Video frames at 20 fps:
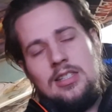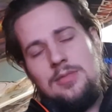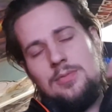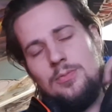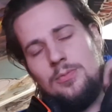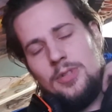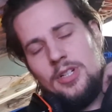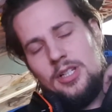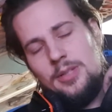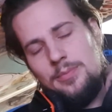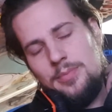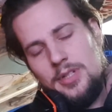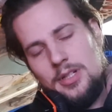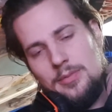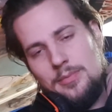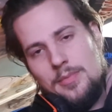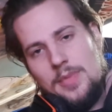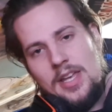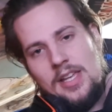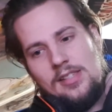it's really
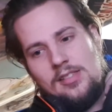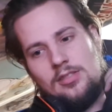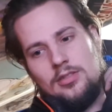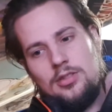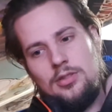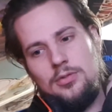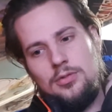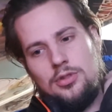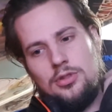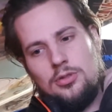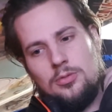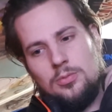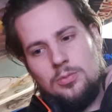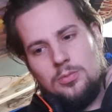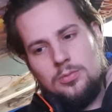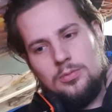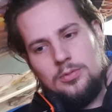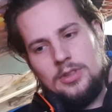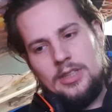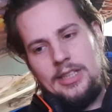been a mess on YouTube
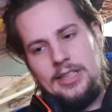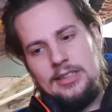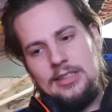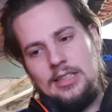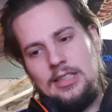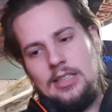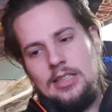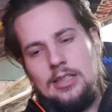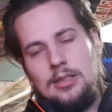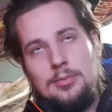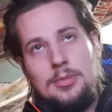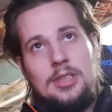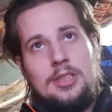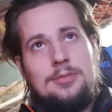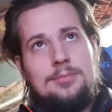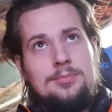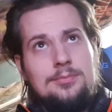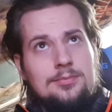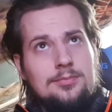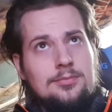lately. I
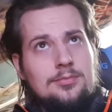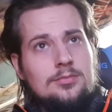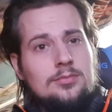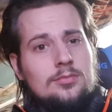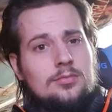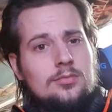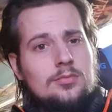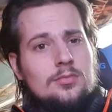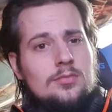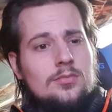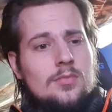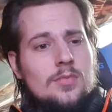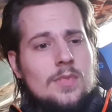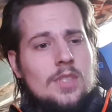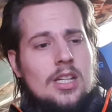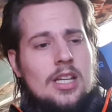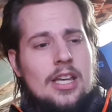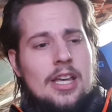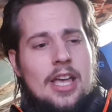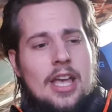mean,
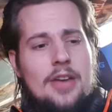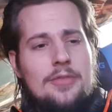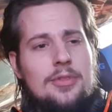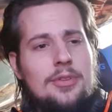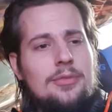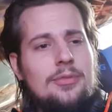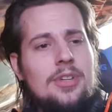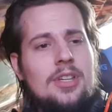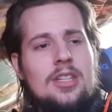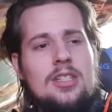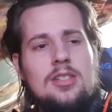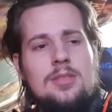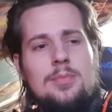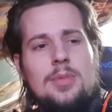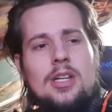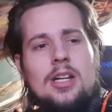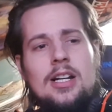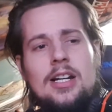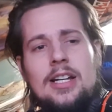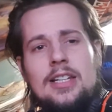everything is
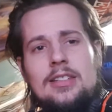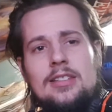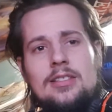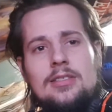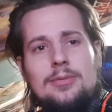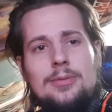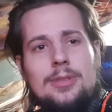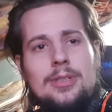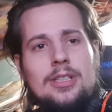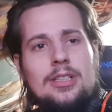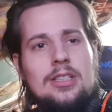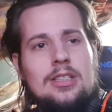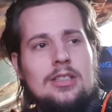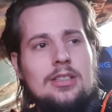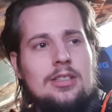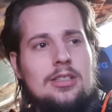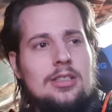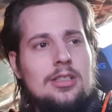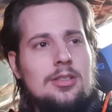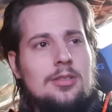behind. When
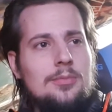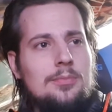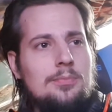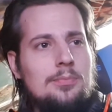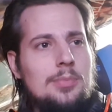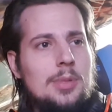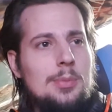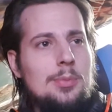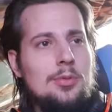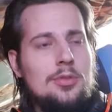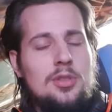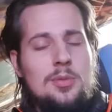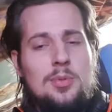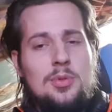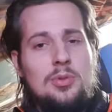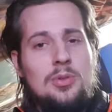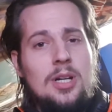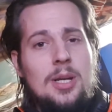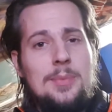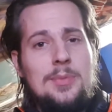uh, people
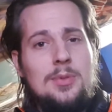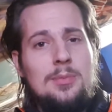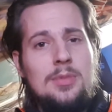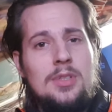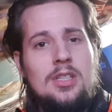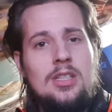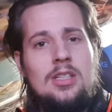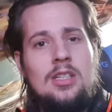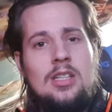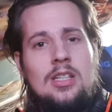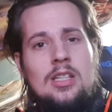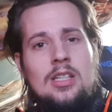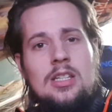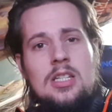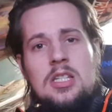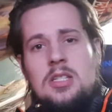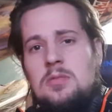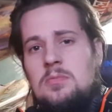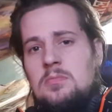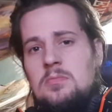subscribe to me,
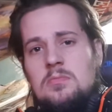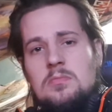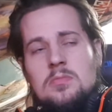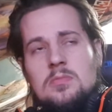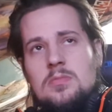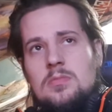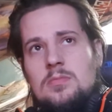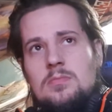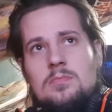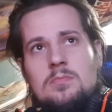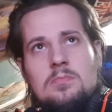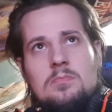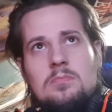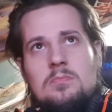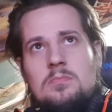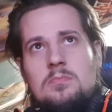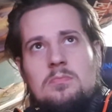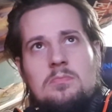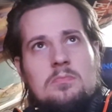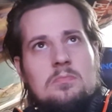
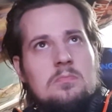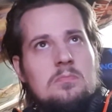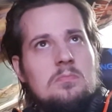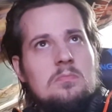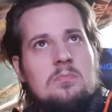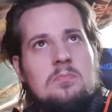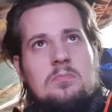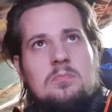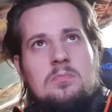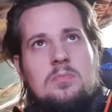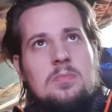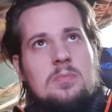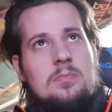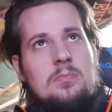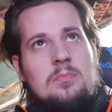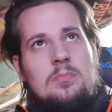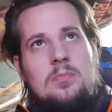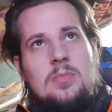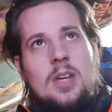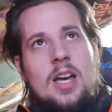mm,
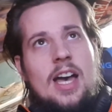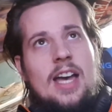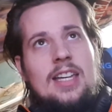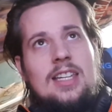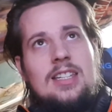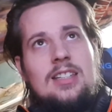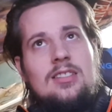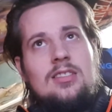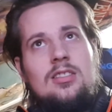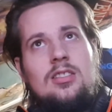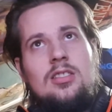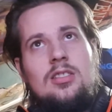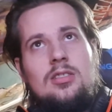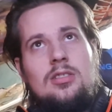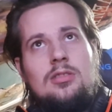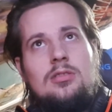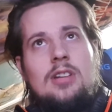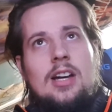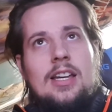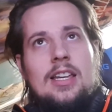I can you
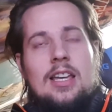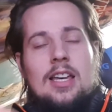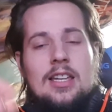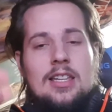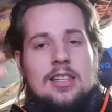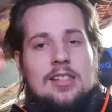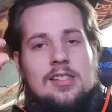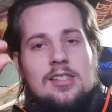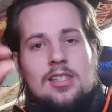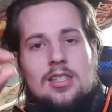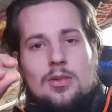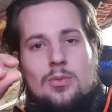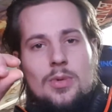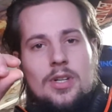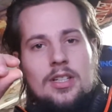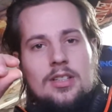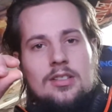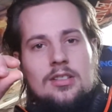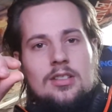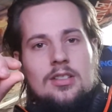know I, I can see
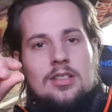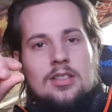when